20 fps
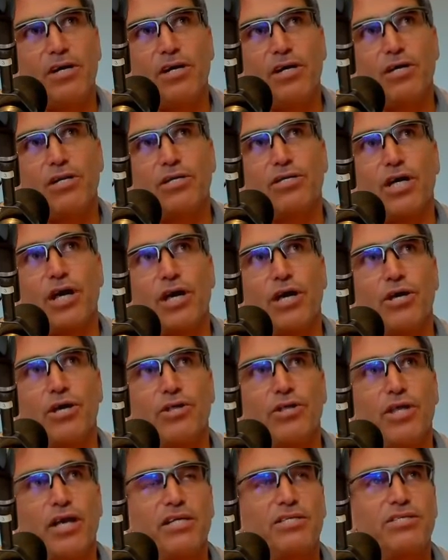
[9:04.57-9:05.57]
So
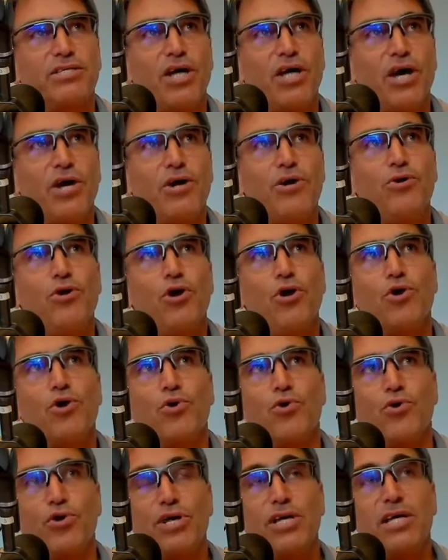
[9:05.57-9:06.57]
there's no
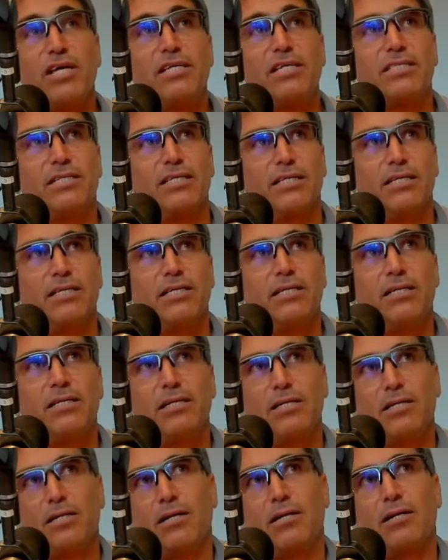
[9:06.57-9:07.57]
reason
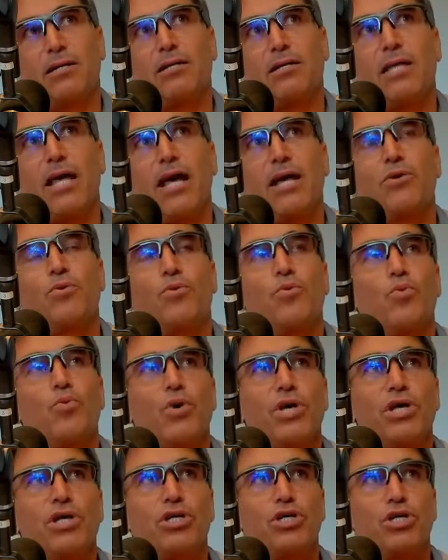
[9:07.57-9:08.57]
that
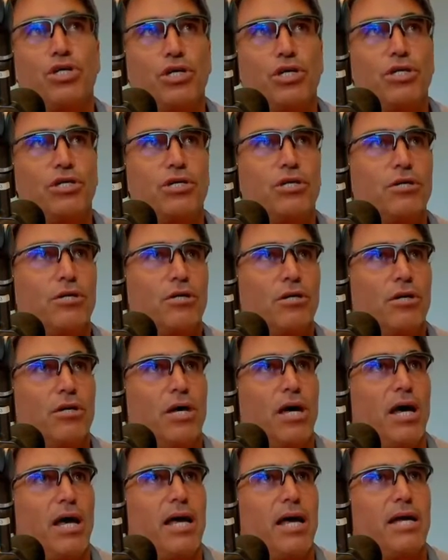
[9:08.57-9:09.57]
we should
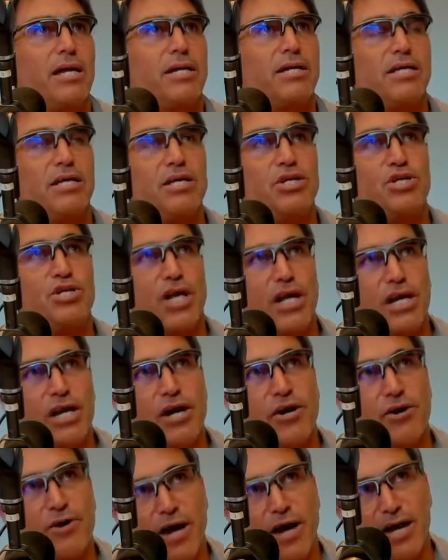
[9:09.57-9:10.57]

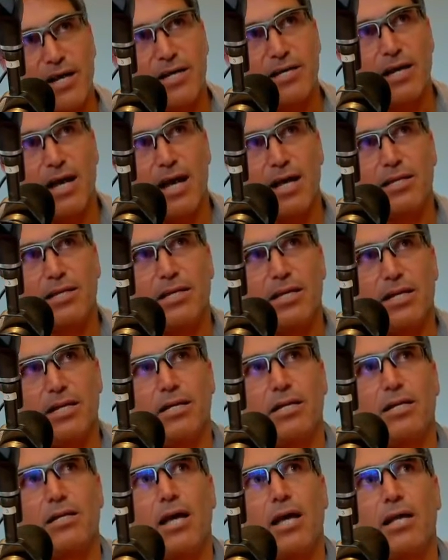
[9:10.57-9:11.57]
degenerate at
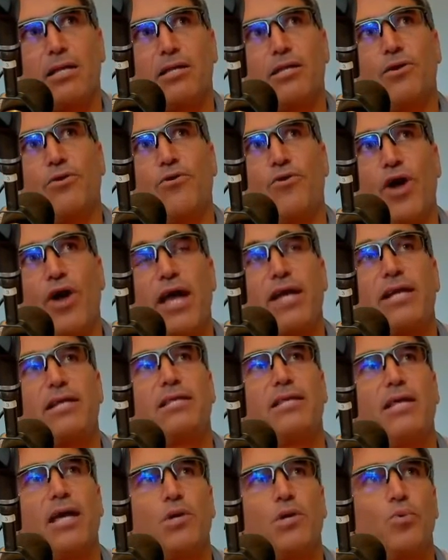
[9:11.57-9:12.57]
the rate
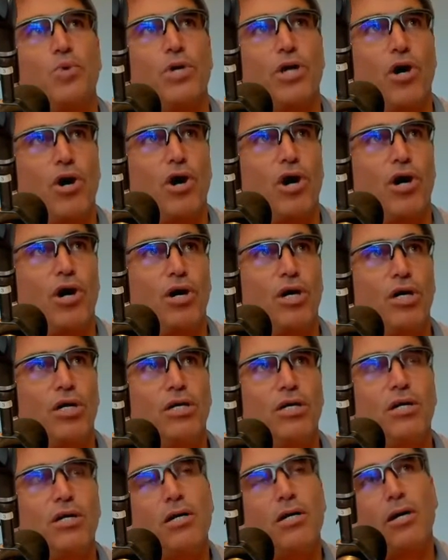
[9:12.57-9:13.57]
that we are.
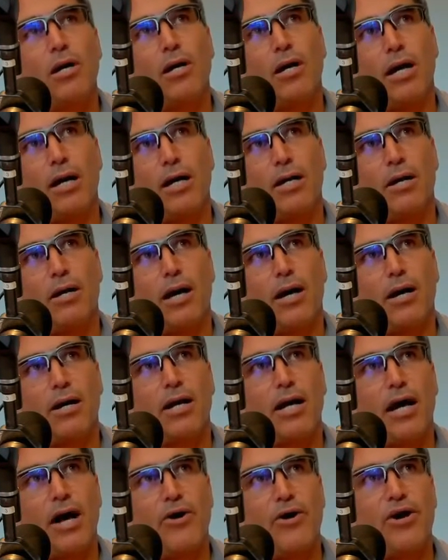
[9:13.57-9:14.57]
Our
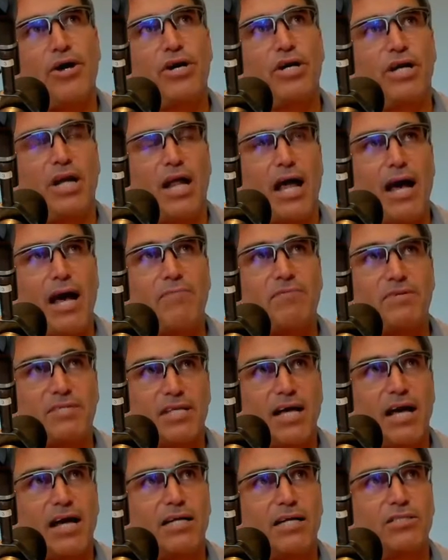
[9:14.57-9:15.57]
current
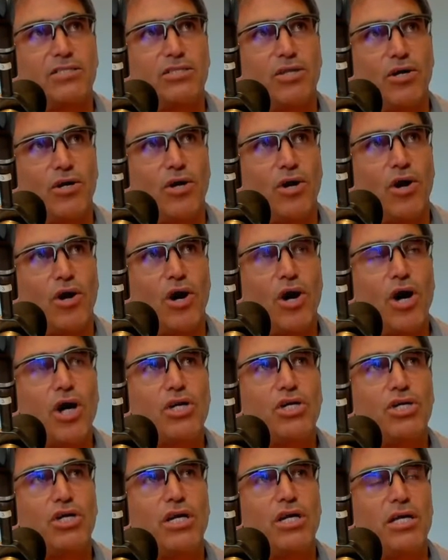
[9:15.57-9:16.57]
lifestyles are
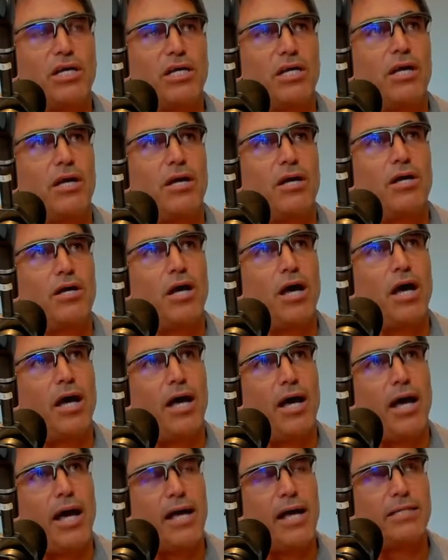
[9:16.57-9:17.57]
largely
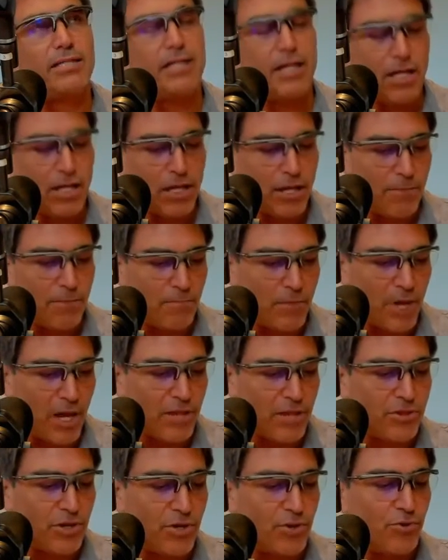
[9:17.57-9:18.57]
as
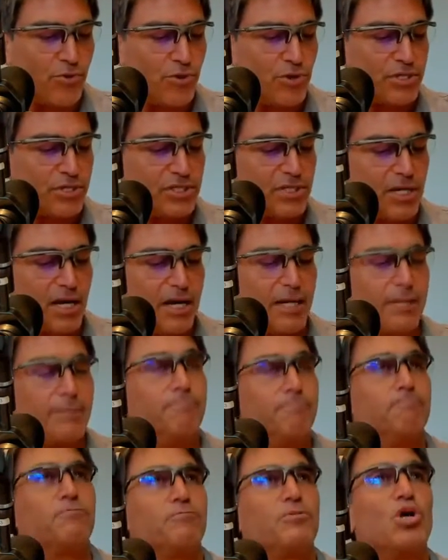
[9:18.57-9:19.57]

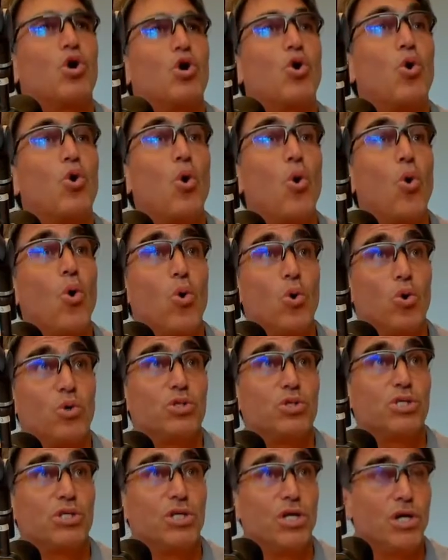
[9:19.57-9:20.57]
the
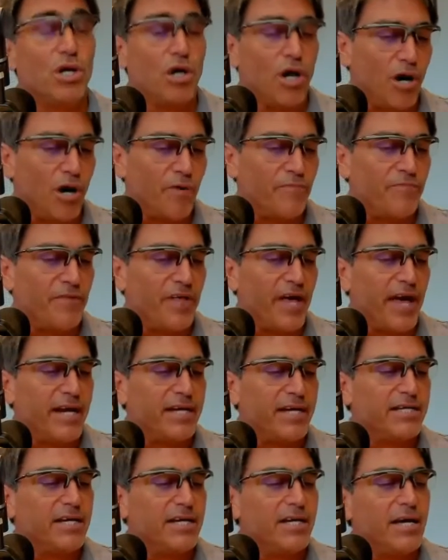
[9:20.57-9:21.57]
cause of that,
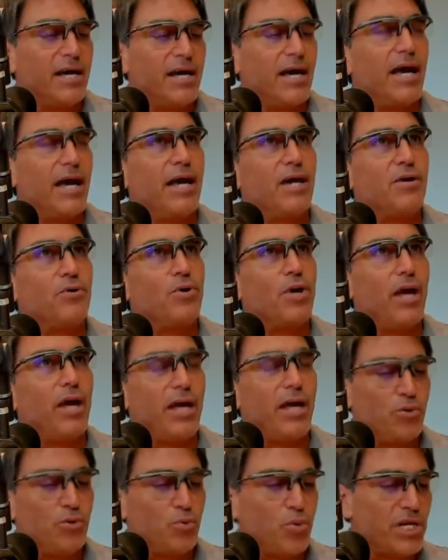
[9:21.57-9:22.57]

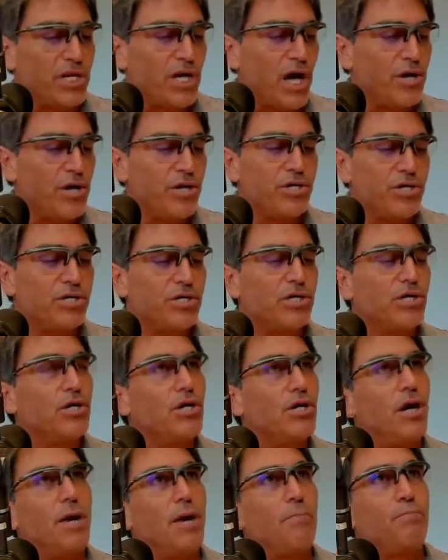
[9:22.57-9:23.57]
and we don't
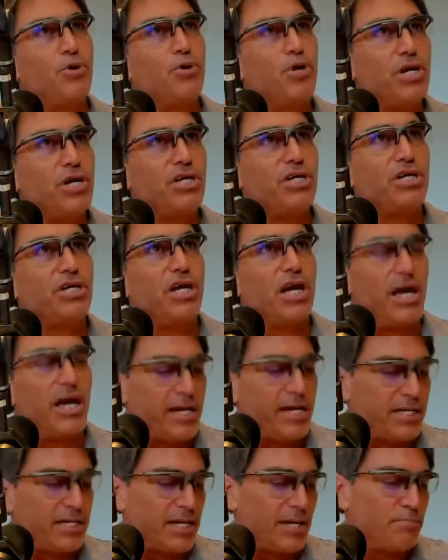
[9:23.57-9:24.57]

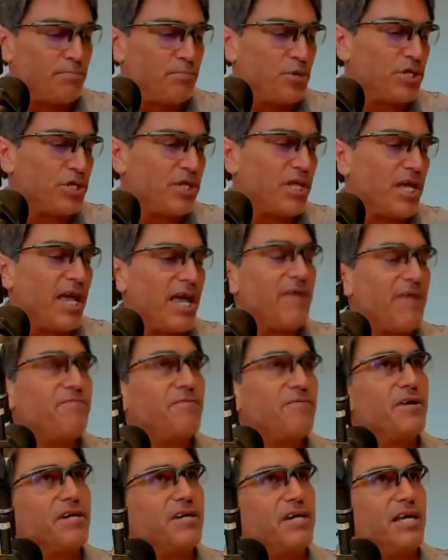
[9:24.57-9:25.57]
appreciate and put the
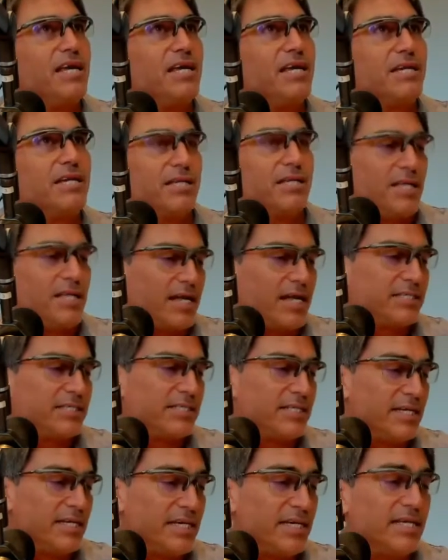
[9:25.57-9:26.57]
effort in that's
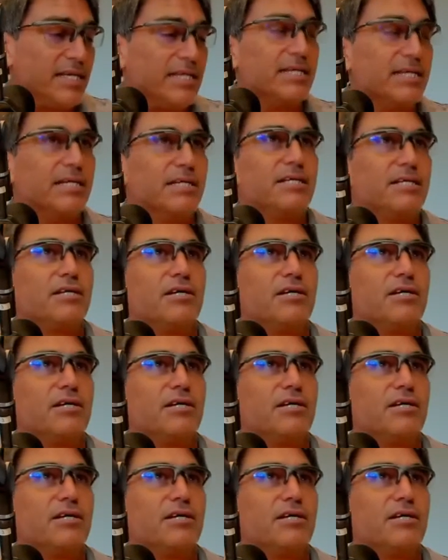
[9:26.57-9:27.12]
needed